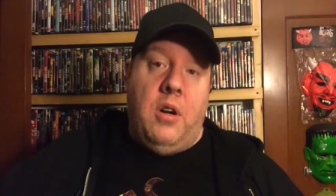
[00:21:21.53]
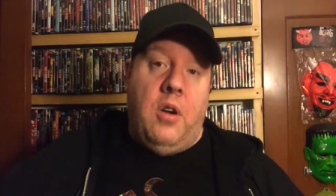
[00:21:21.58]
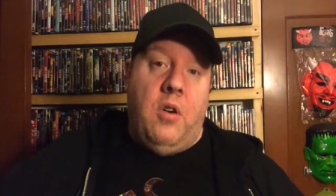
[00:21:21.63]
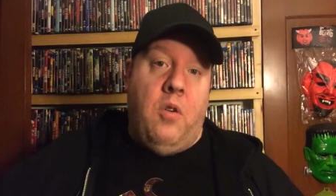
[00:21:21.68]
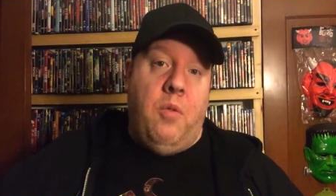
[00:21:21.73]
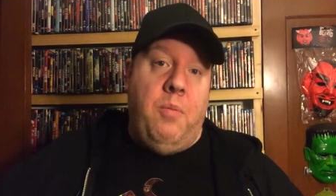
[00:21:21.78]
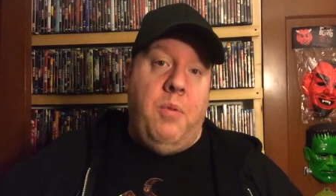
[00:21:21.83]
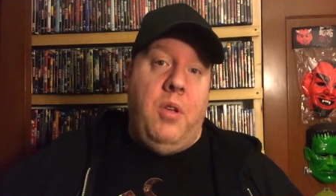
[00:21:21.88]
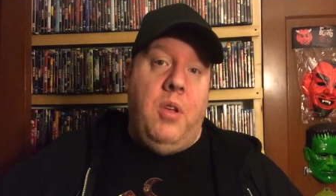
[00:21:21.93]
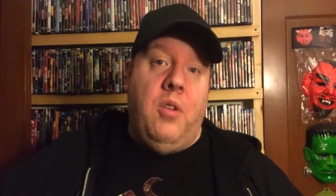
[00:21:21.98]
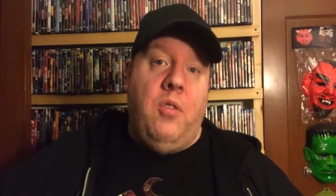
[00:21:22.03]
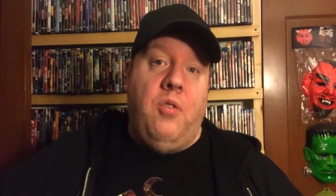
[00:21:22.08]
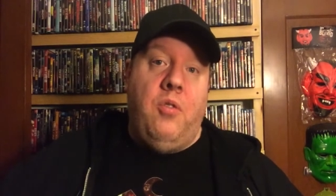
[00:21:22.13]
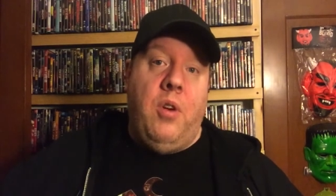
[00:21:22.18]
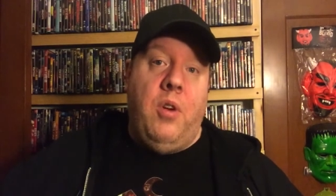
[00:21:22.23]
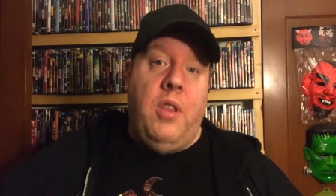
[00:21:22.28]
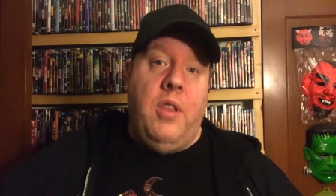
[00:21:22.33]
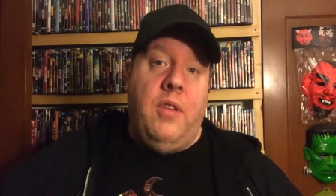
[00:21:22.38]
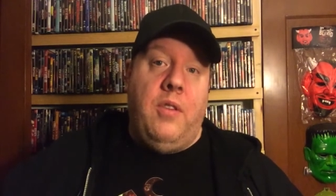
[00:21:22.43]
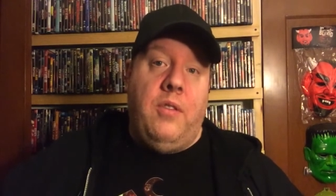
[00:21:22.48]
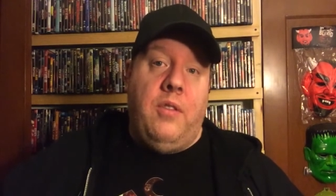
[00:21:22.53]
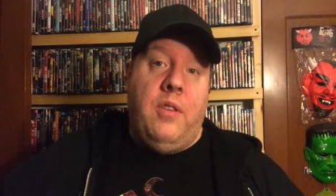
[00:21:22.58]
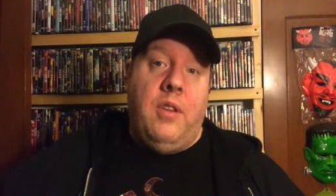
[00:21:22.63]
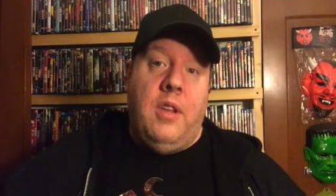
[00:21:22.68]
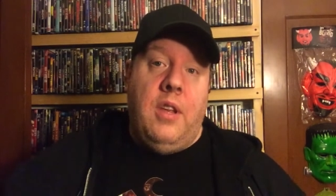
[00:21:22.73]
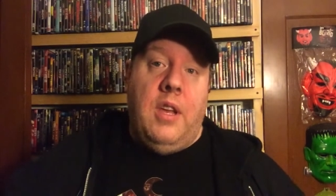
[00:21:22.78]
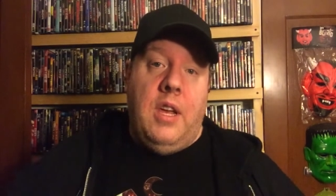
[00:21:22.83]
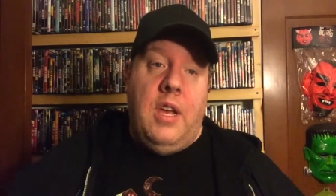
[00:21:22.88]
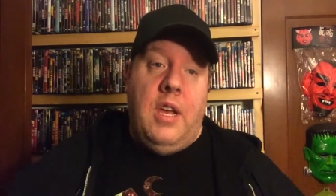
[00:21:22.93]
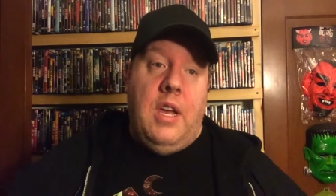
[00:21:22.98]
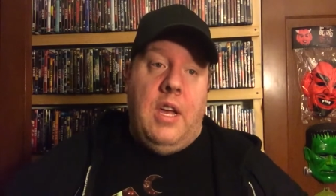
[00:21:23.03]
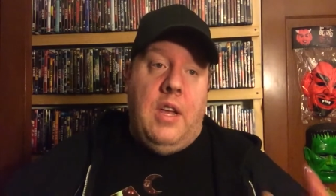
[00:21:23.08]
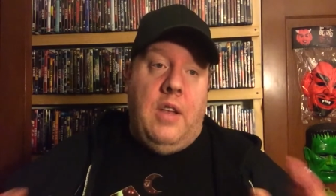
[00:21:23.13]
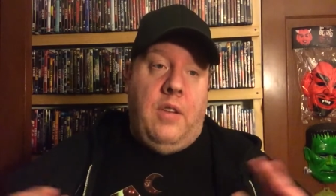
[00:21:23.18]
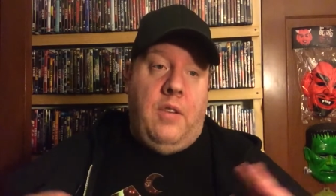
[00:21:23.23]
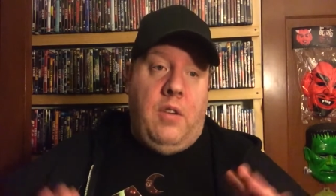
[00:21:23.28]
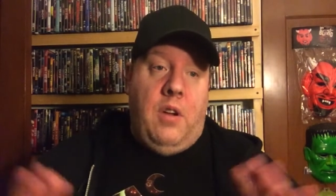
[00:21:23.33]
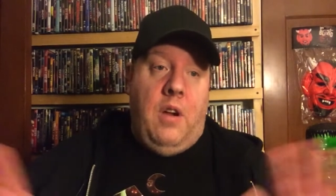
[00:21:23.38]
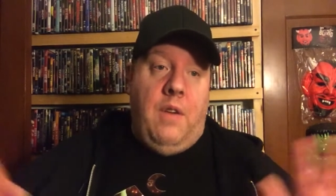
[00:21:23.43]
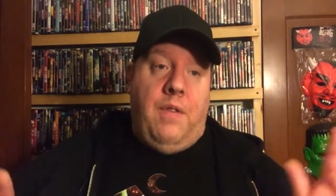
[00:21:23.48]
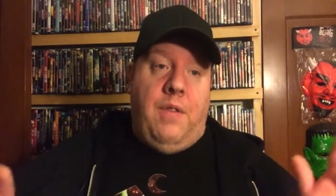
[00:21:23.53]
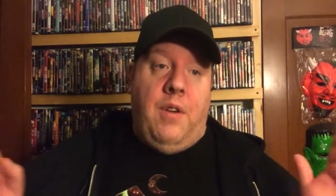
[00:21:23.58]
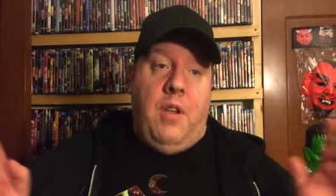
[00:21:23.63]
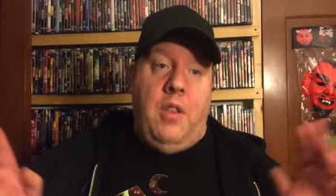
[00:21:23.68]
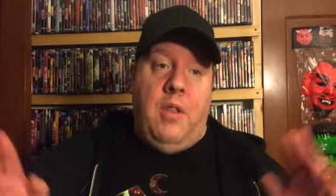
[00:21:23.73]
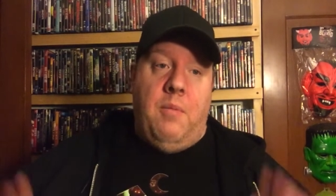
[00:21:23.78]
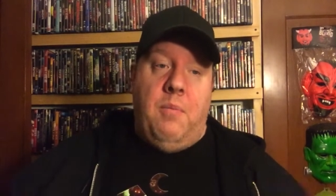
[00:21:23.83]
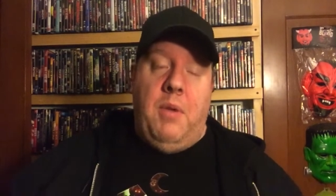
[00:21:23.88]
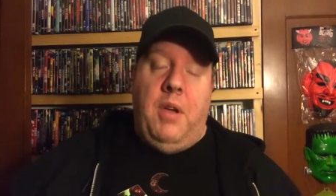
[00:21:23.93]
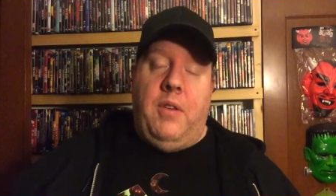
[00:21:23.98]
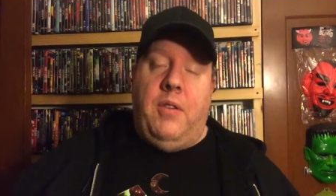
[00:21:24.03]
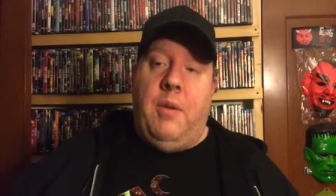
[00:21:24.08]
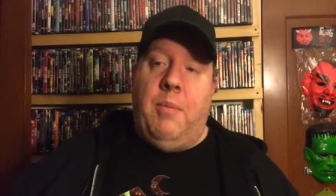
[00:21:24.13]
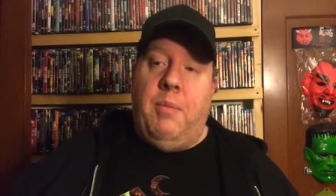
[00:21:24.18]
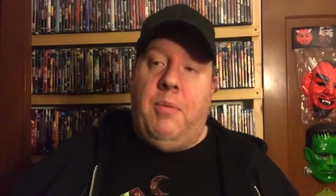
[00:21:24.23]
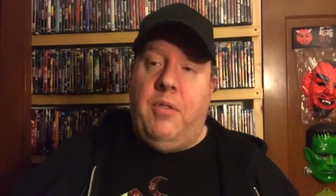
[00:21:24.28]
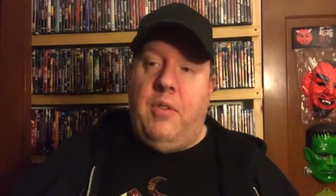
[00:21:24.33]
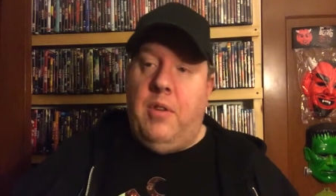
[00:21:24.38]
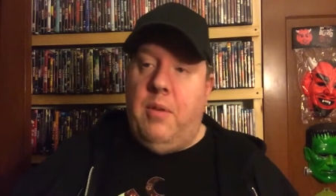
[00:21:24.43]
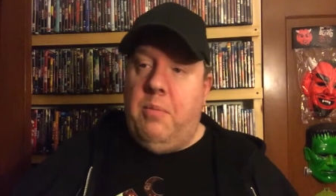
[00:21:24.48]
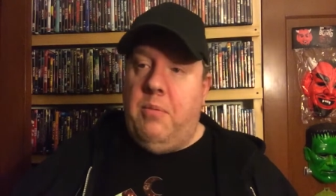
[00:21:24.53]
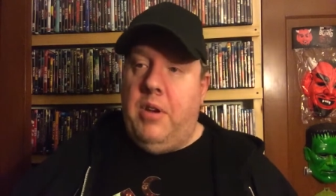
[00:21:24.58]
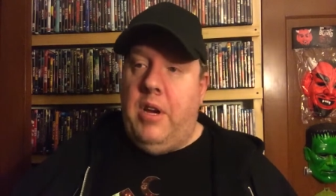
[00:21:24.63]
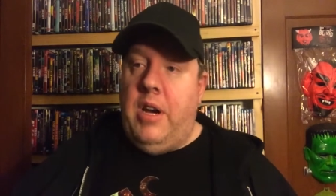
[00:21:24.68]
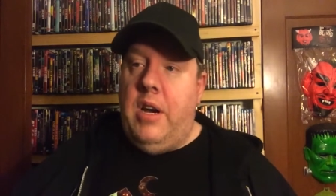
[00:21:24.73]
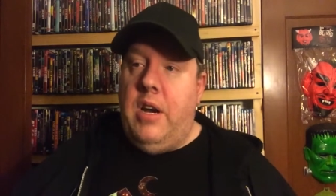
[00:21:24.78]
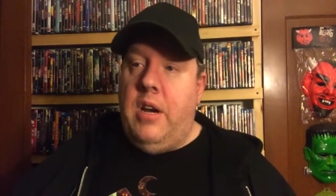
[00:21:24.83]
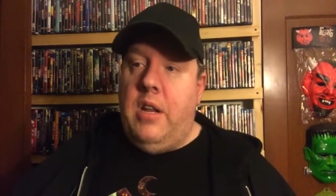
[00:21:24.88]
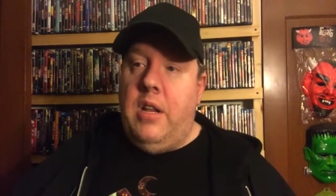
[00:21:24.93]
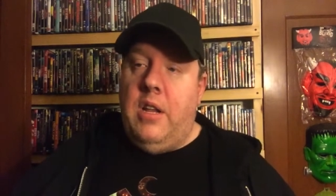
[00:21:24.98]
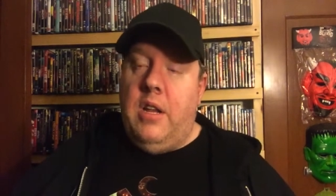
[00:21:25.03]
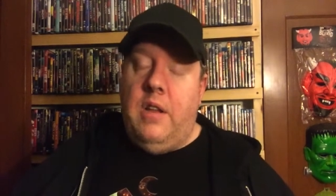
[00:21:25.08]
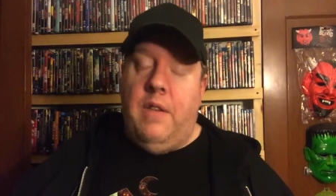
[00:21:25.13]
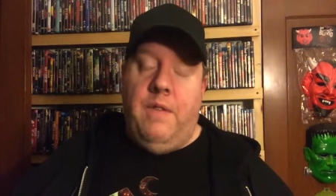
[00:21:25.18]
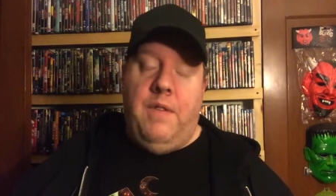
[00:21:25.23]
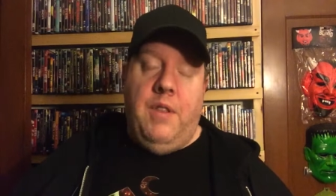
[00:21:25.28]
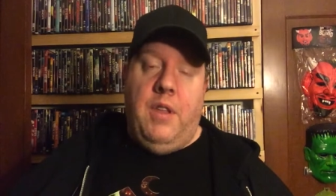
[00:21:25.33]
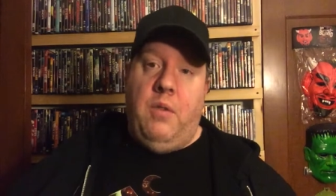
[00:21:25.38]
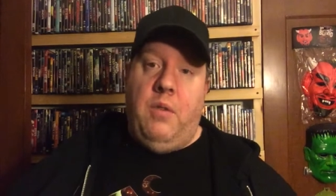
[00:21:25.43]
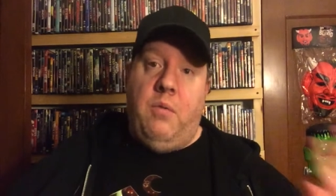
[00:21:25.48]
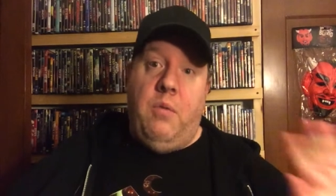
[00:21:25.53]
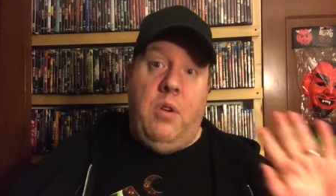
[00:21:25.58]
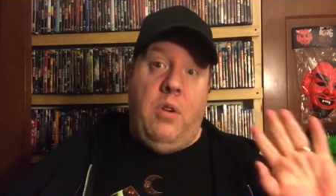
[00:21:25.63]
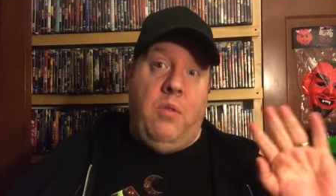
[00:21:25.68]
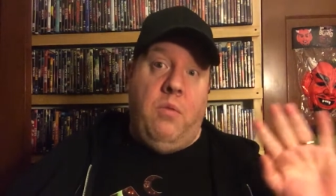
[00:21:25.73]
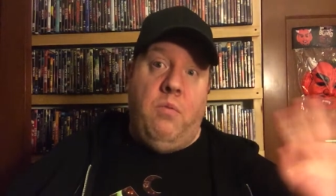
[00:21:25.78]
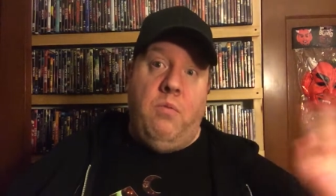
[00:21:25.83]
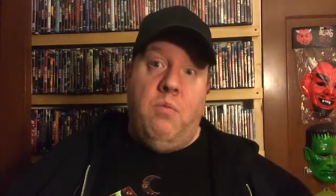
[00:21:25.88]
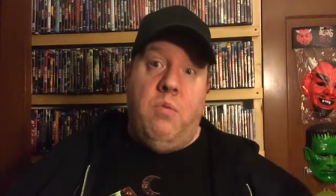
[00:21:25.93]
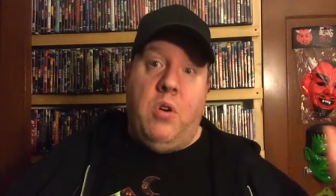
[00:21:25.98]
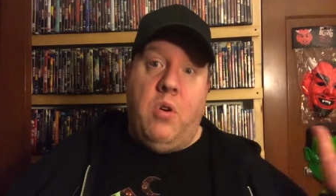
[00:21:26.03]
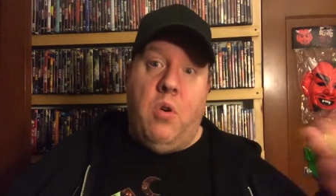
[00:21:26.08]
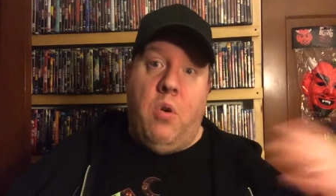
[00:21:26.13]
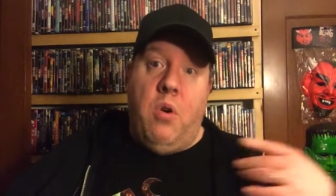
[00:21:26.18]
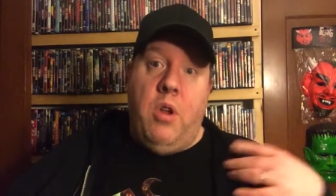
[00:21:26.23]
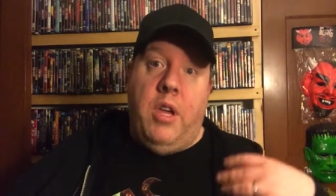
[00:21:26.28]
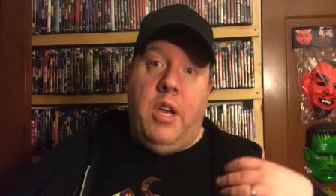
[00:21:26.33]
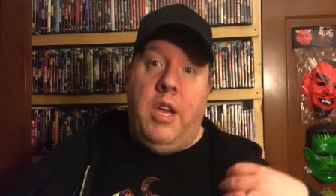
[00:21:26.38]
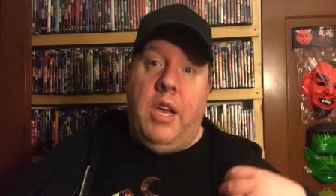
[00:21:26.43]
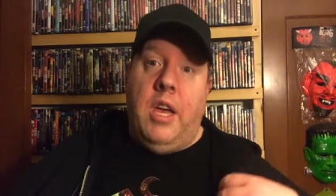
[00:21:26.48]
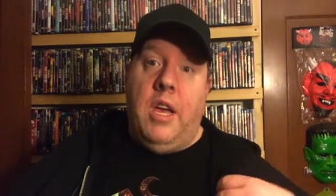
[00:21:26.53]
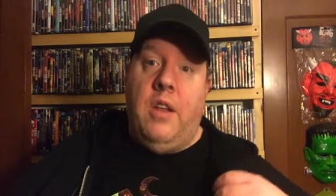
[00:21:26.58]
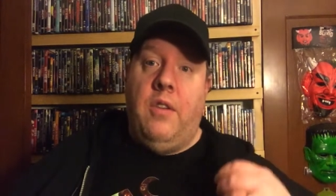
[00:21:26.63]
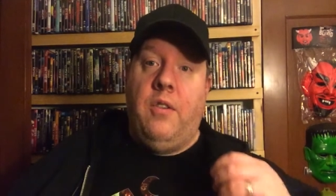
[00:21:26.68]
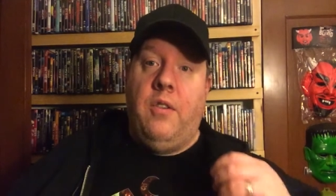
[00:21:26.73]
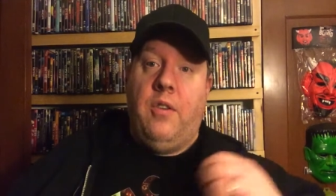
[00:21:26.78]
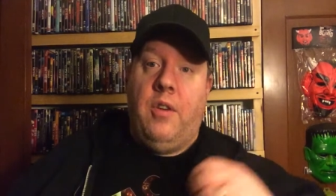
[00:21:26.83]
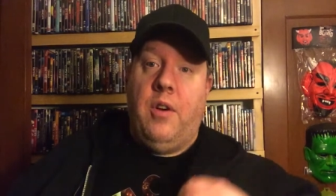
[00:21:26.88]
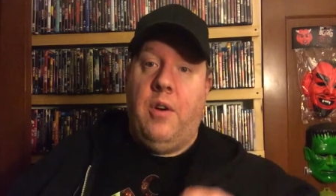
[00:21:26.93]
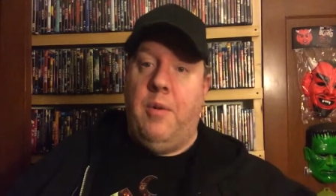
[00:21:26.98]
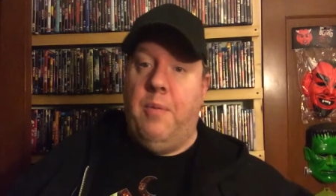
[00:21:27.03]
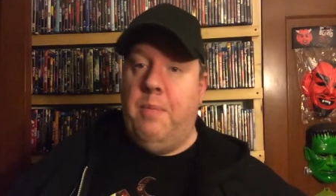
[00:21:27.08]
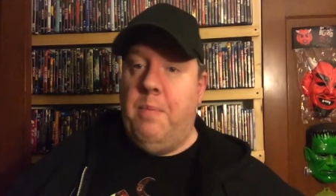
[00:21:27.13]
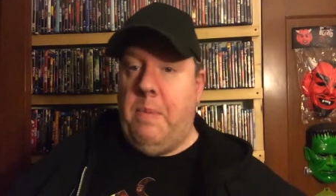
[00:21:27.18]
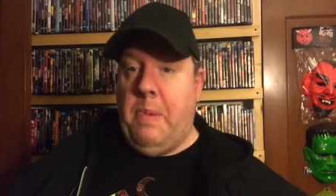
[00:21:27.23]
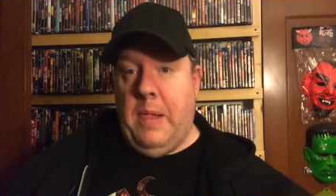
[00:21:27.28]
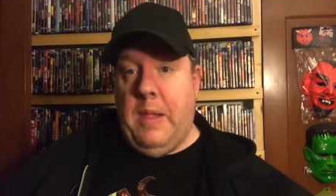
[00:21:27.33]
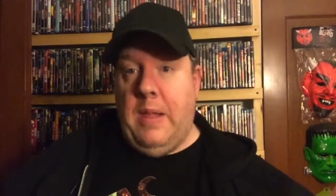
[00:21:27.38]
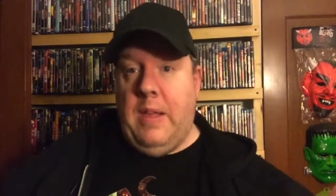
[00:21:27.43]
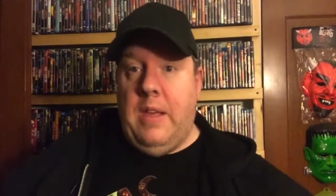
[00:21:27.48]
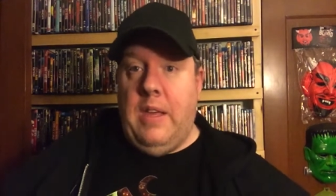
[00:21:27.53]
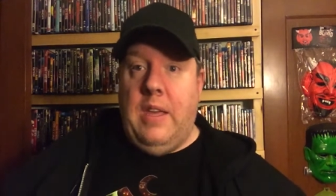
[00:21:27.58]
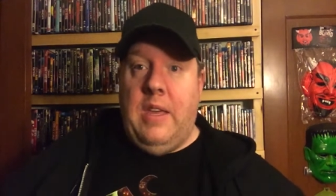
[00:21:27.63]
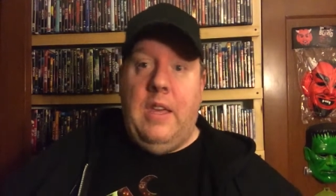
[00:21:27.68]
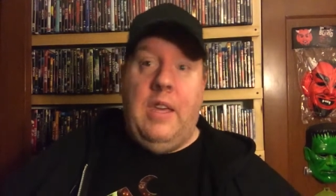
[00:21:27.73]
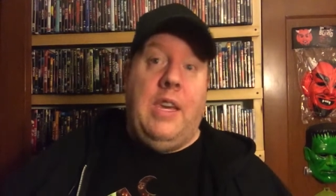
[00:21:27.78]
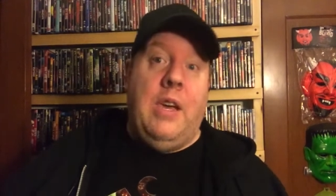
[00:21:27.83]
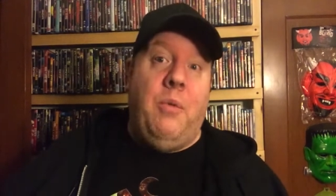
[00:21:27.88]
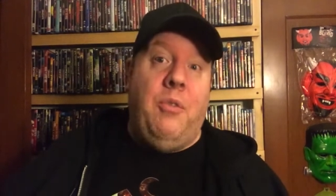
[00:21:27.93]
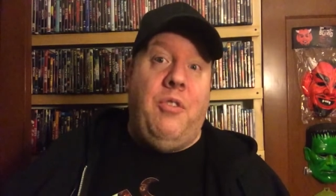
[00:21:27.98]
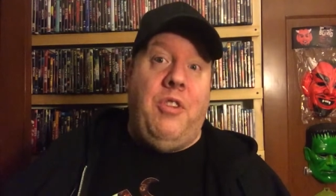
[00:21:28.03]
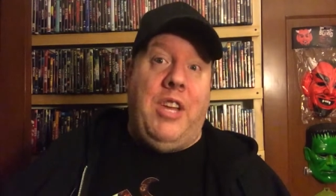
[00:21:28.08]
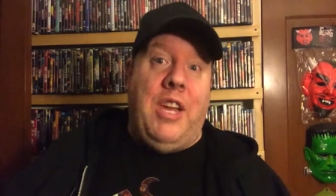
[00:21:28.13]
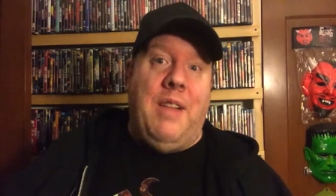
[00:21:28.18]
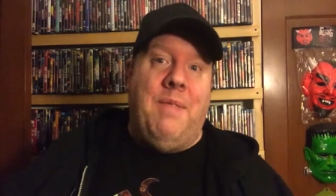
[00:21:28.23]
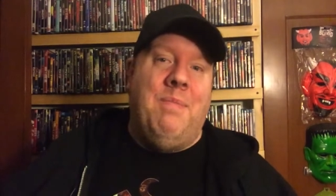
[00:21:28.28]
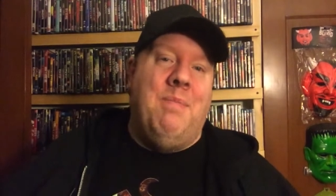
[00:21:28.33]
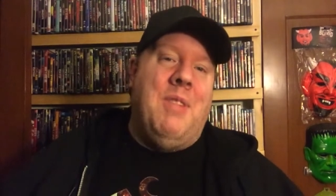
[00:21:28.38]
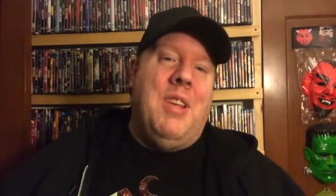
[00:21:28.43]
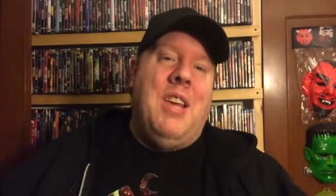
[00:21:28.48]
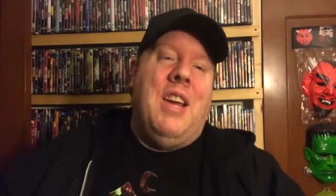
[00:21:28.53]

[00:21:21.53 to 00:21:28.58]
I hope you enjoyed this. Sorry for all the mix-ups. Tired. I didn't feel like re recording again, so you get what you get.